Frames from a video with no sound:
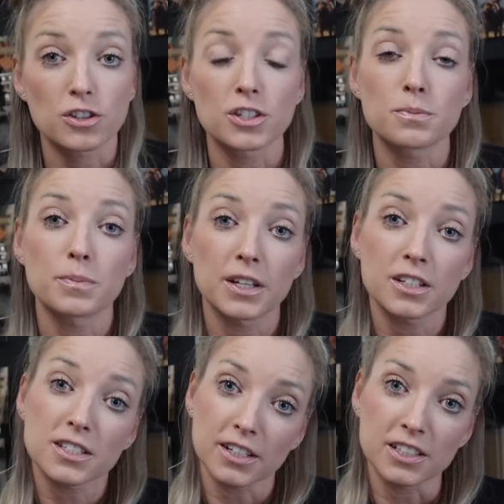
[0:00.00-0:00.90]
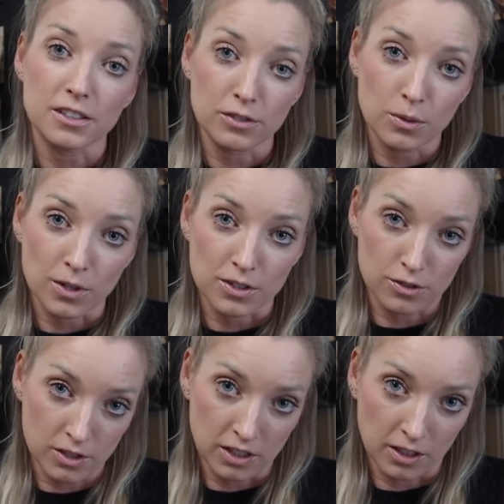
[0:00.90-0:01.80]
these big scientific words
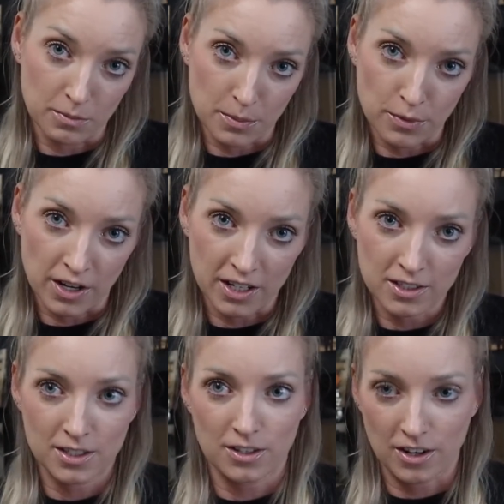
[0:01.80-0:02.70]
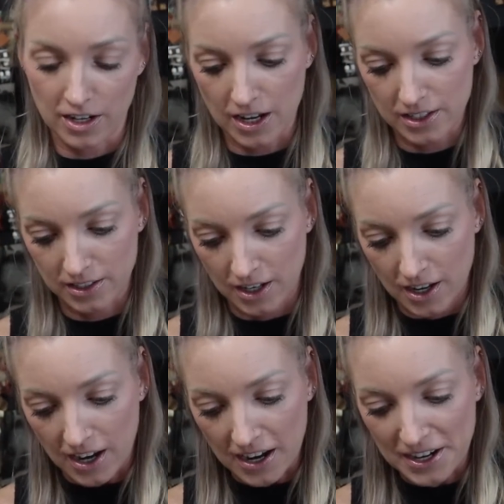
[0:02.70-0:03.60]
are killing my brain. Sorry, guys.
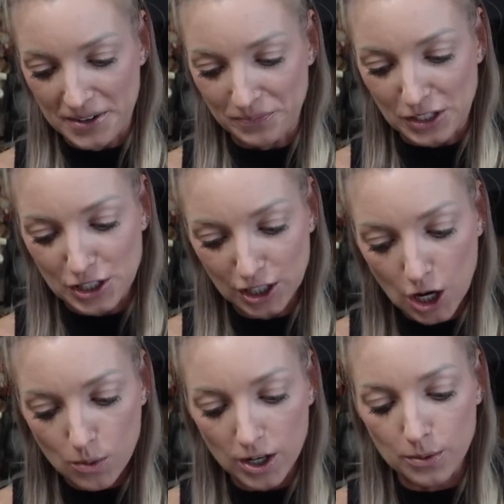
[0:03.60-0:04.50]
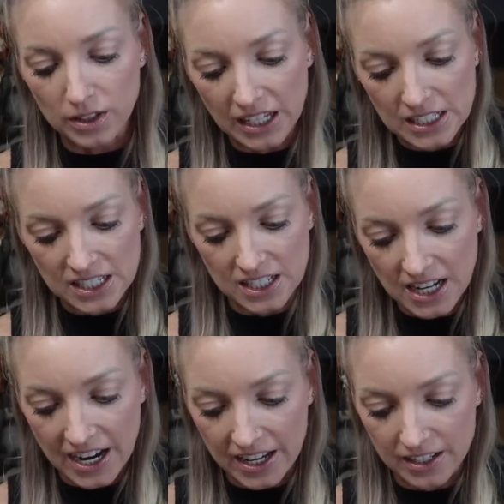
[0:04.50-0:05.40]
Slower relates to
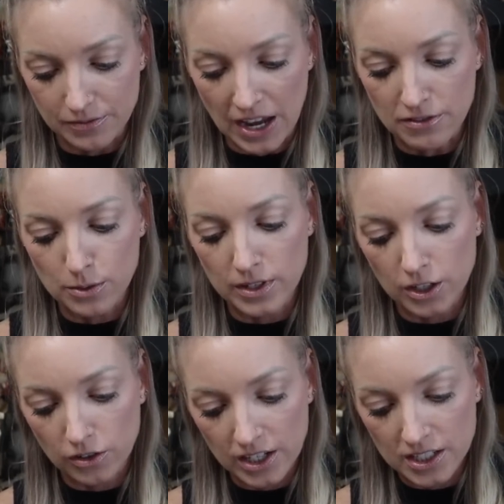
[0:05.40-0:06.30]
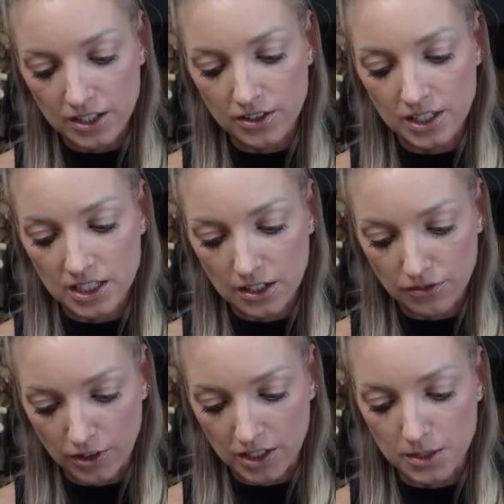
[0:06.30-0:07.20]
diet. Everyone agrees there is a
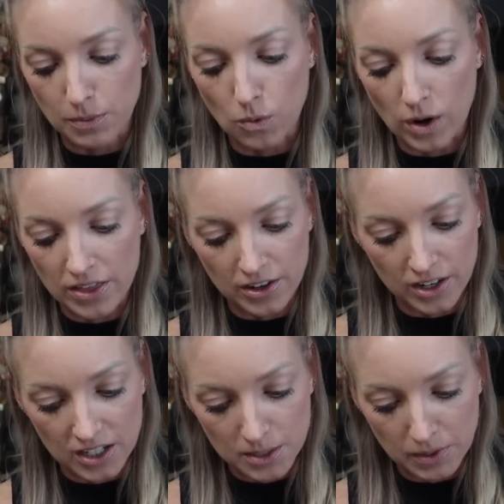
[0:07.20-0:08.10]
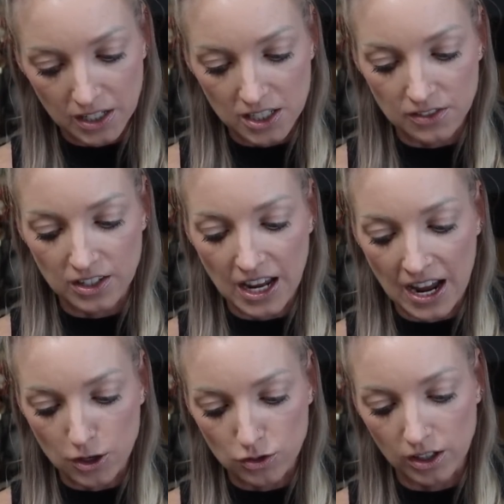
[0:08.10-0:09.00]
difference, but whether it is because of an
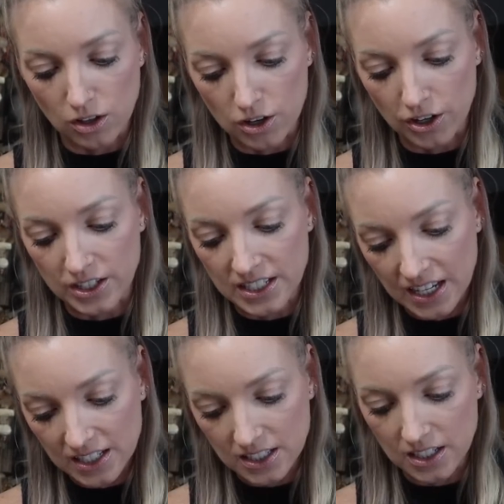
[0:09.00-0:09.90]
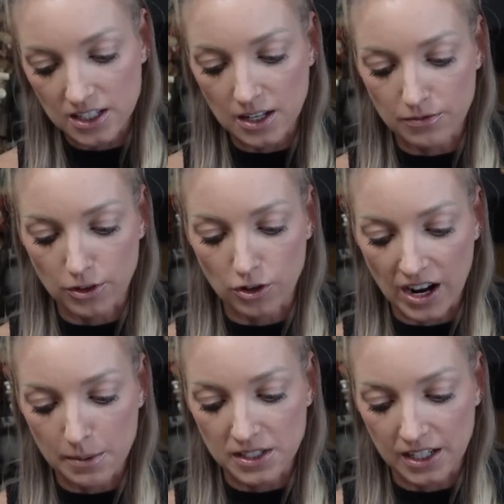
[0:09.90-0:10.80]
actually longer intestine is up for
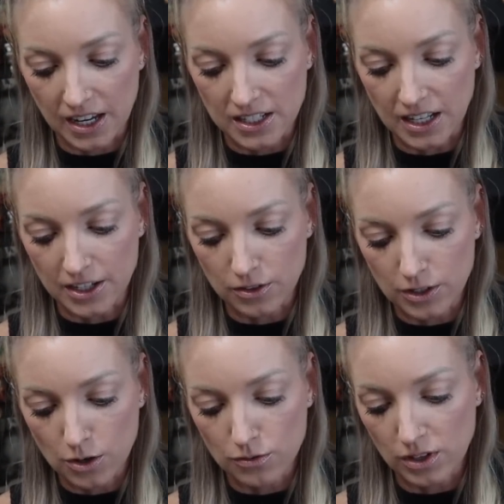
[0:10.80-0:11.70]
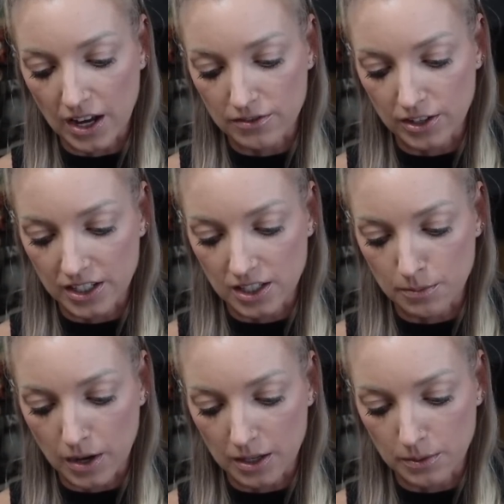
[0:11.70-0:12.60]
grabs, I guess. I don't know if we'll ever get to the
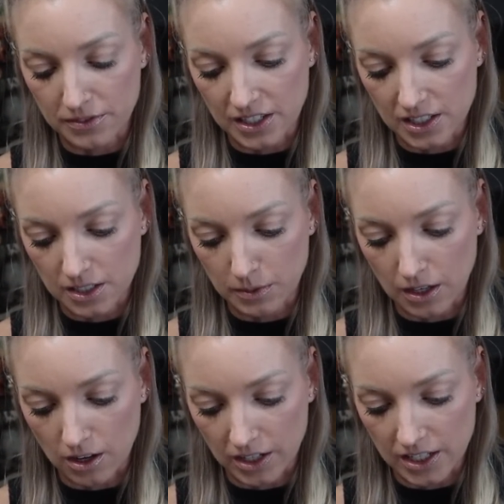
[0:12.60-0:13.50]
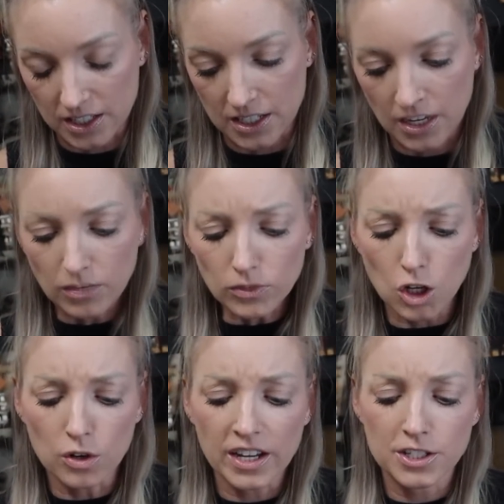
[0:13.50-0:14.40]
bottom of this, to be honest.
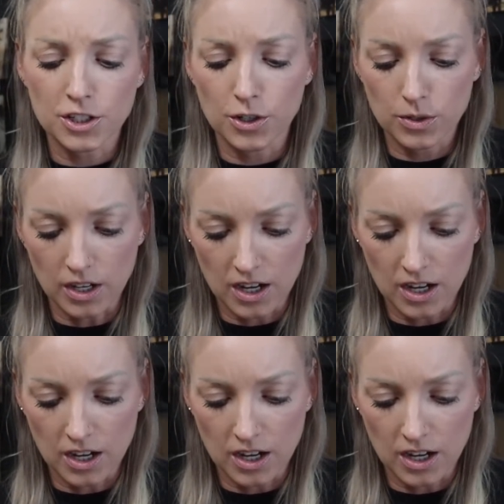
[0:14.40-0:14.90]
Okay, so